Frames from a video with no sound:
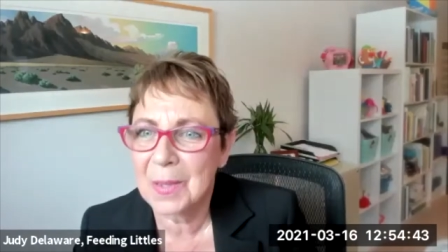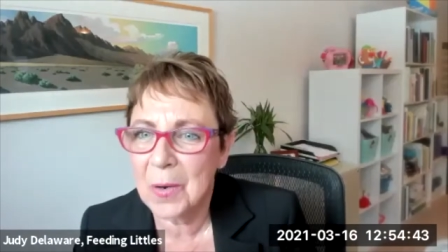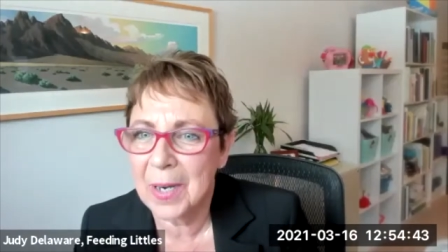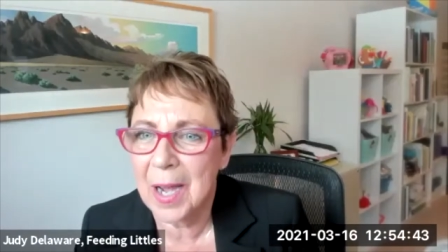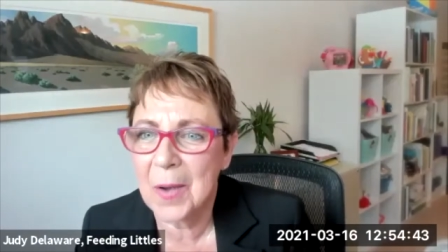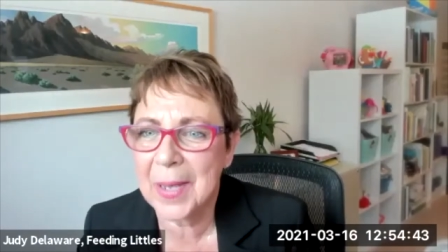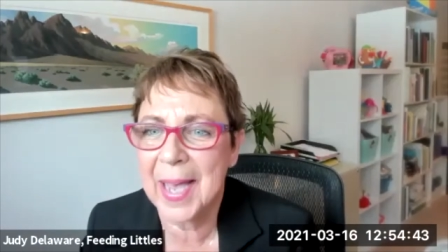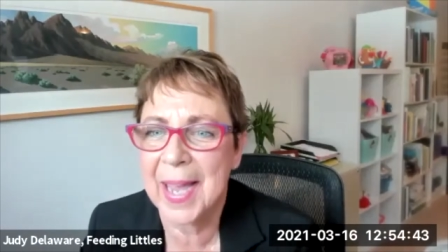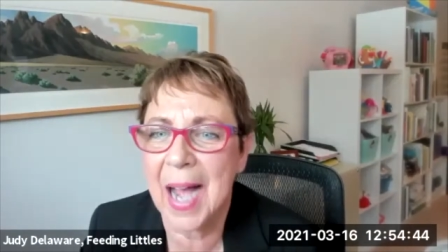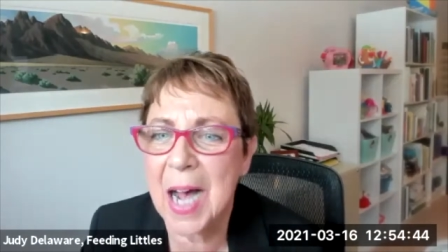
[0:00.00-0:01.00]
laura
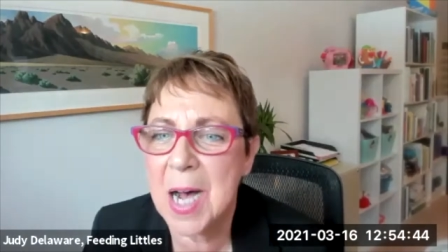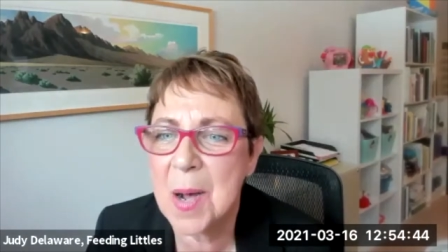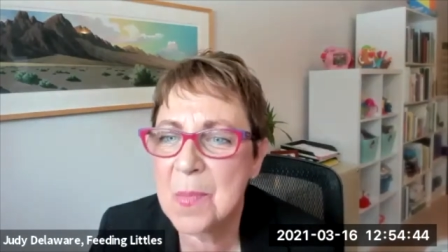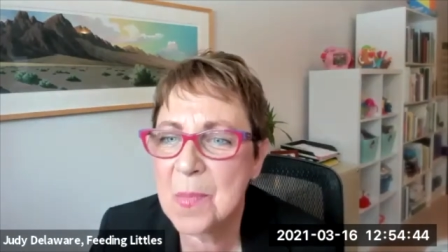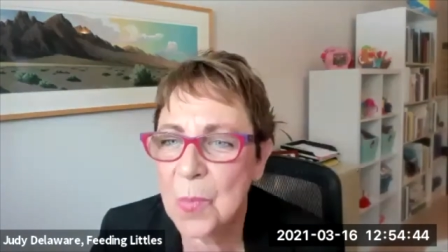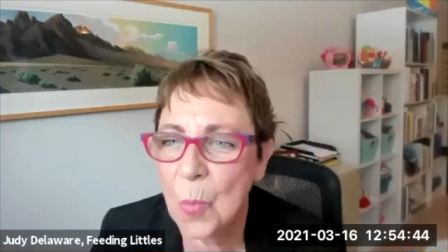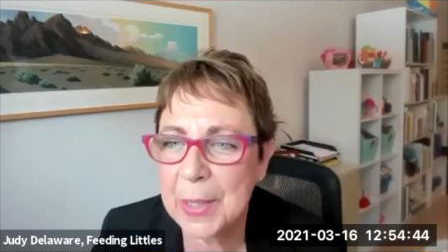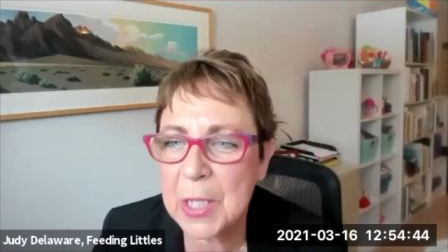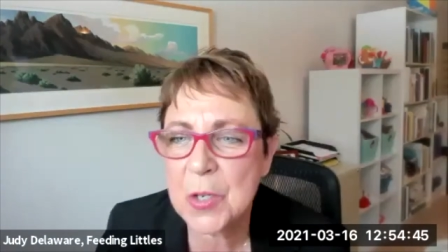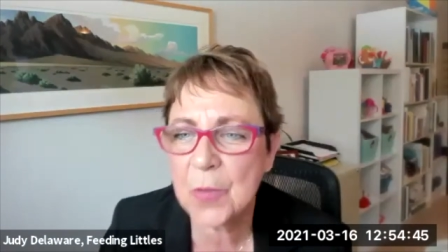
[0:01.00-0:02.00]
okay um,
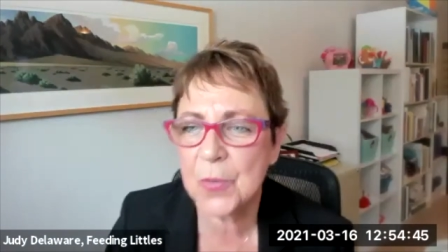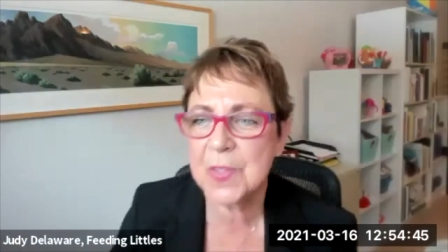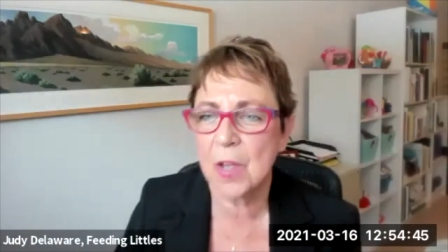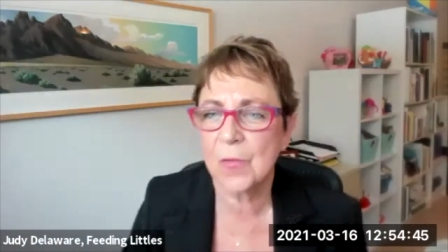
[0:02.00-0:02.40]
what do you do for